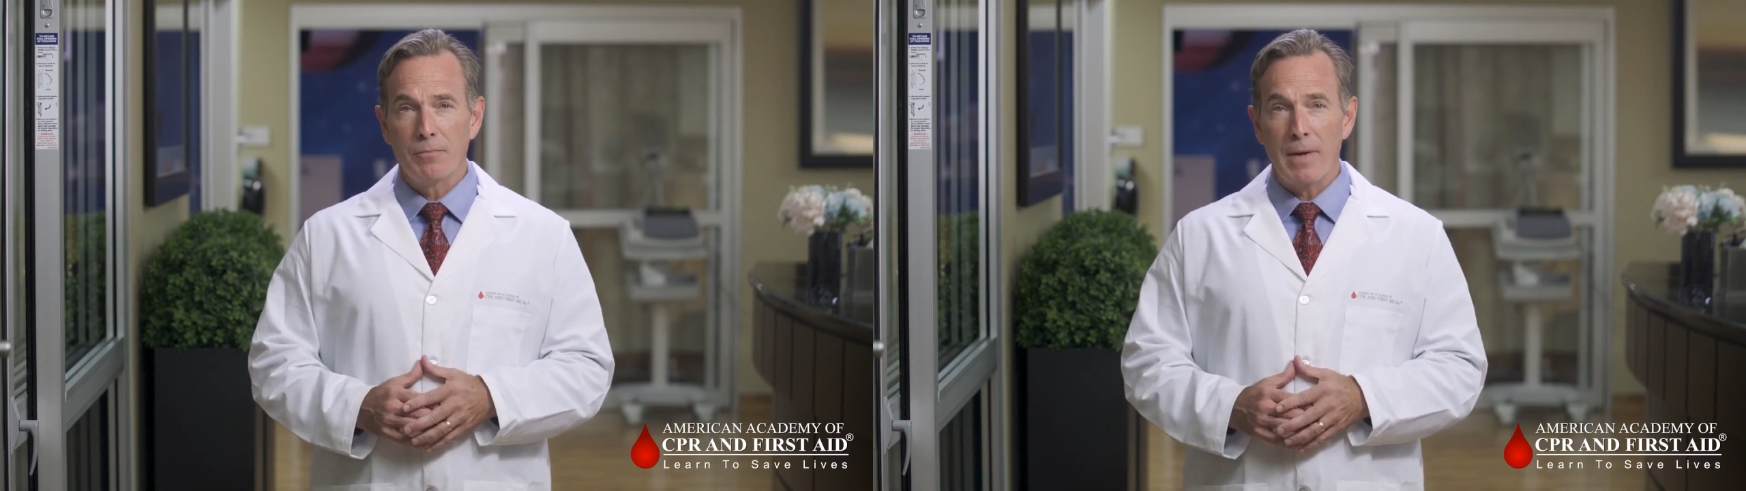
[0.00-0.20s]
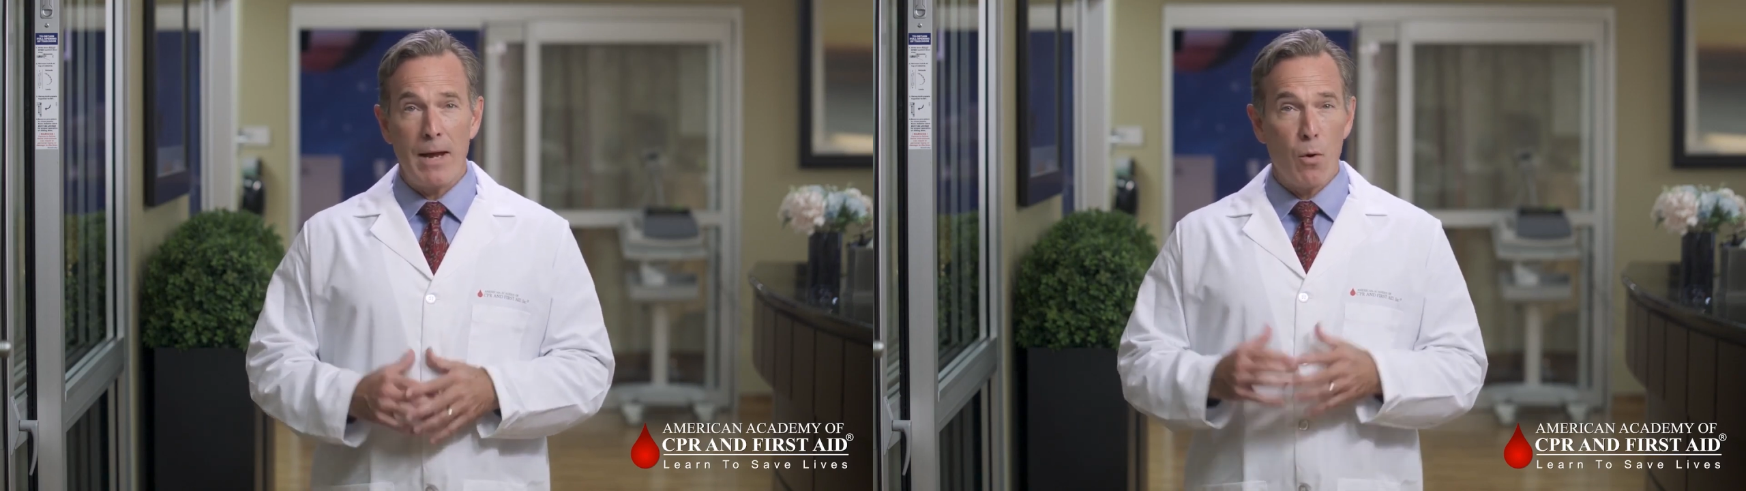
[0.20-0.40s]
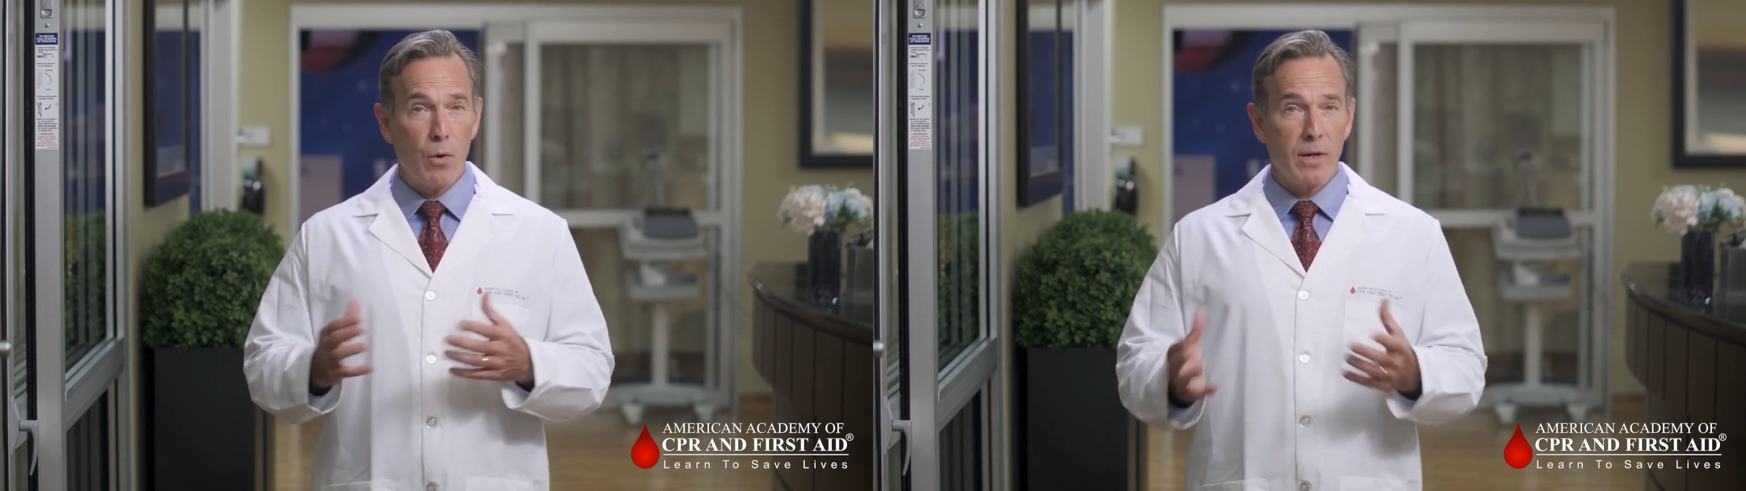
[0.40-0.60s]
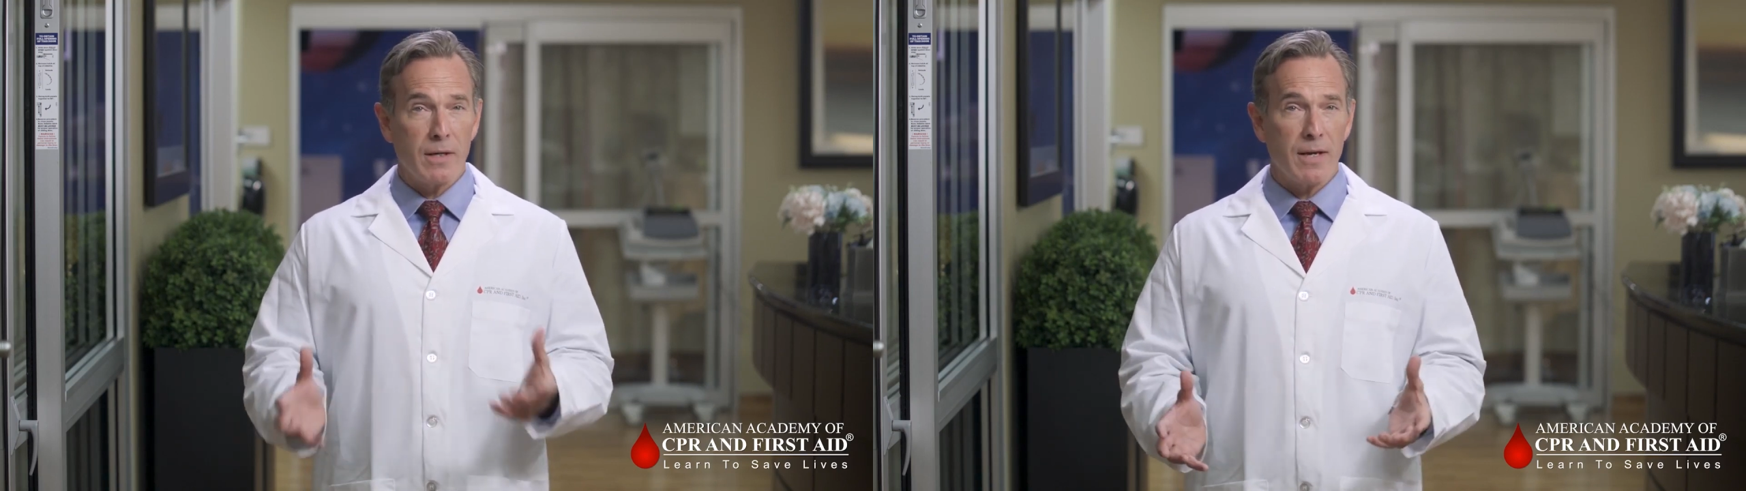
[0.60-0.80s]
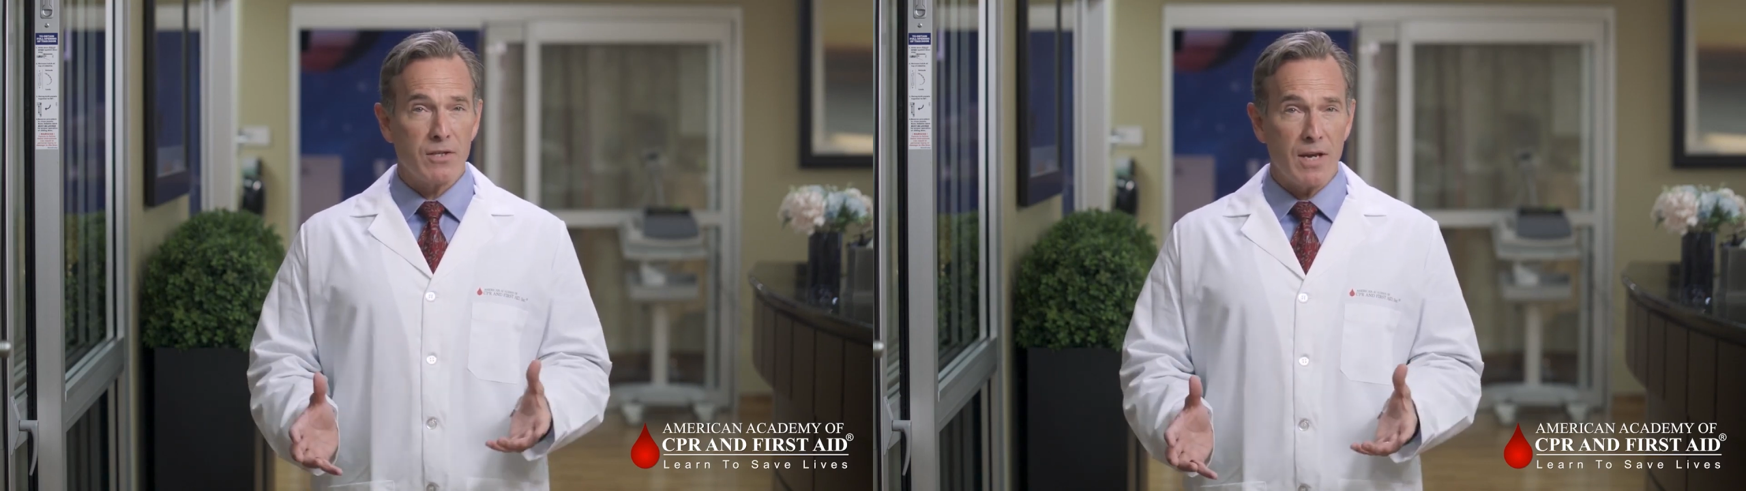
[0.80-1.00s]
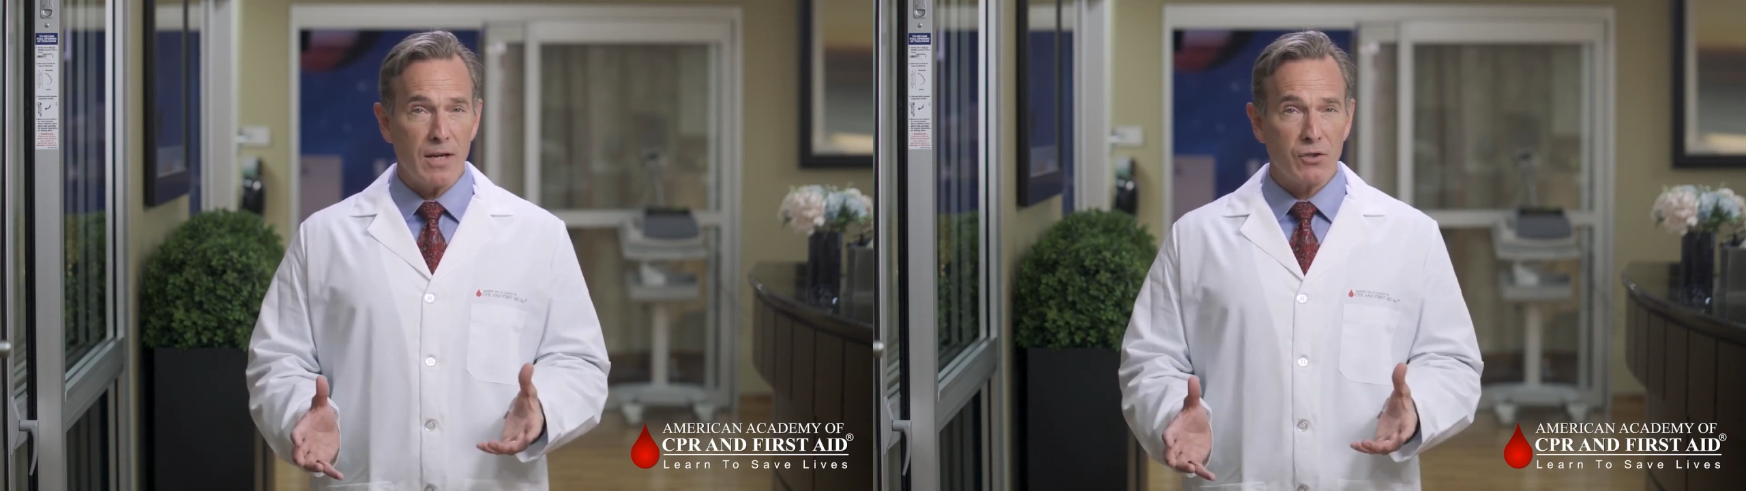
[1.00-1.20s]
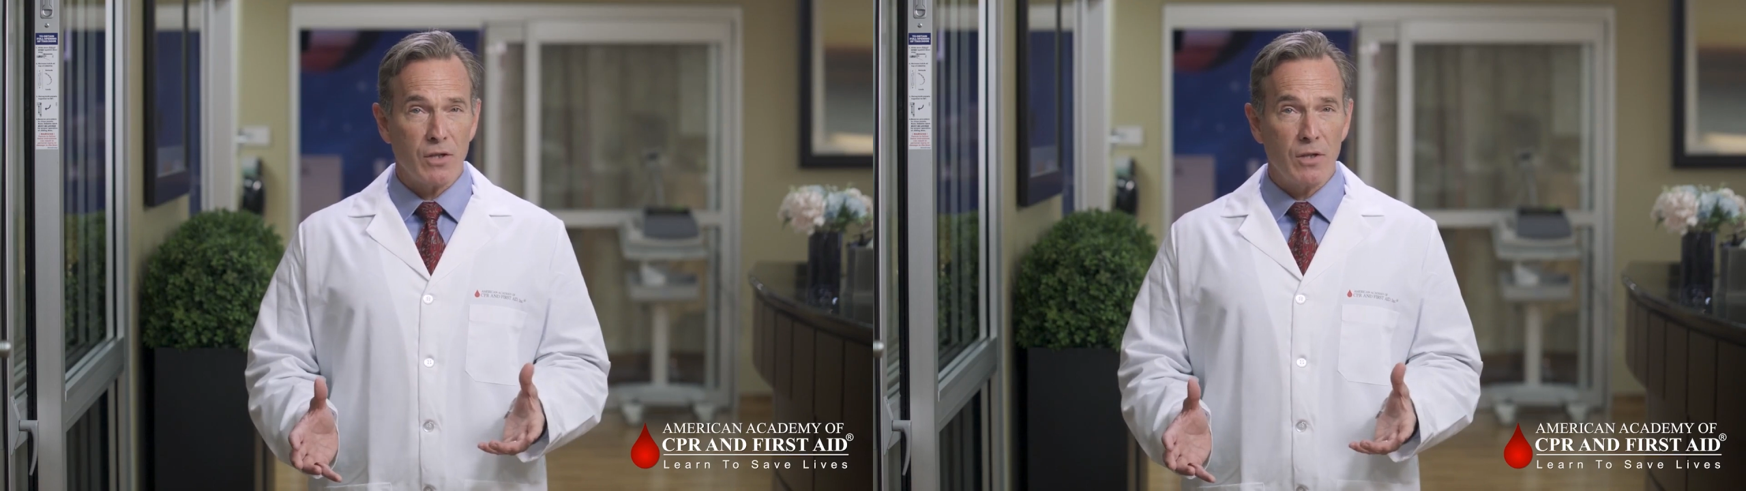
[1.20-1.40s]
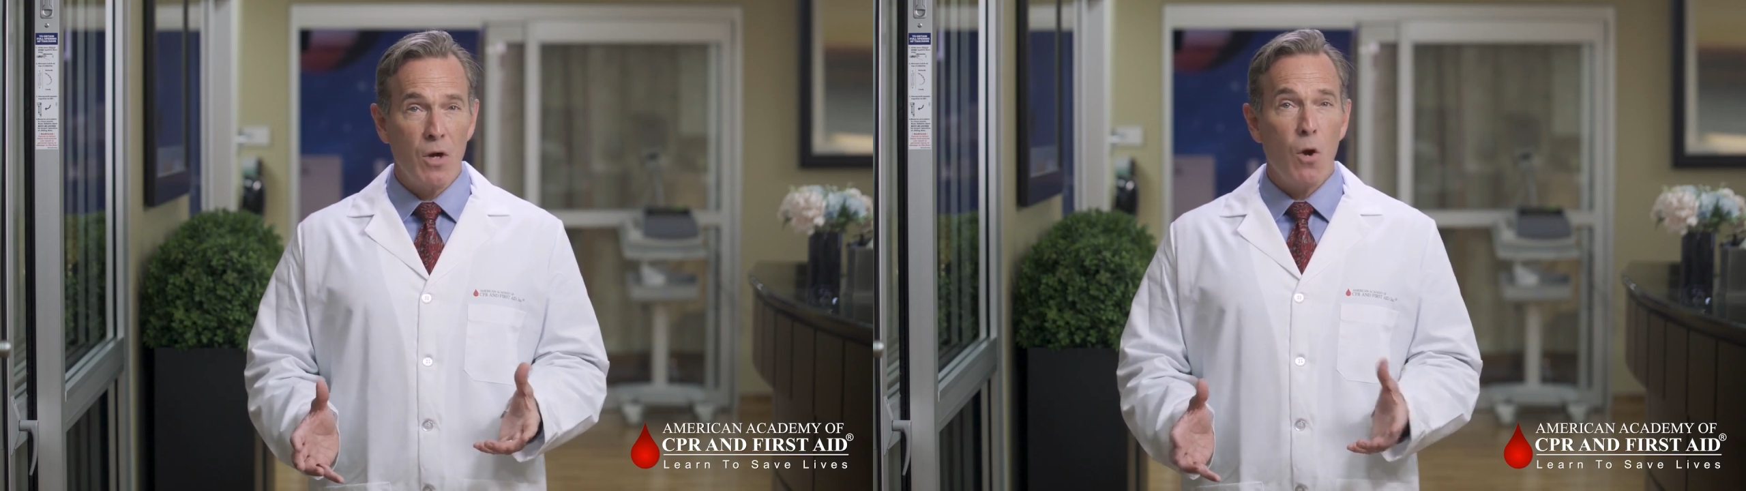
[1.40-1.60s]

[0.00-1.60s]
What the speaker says: aortic dissection,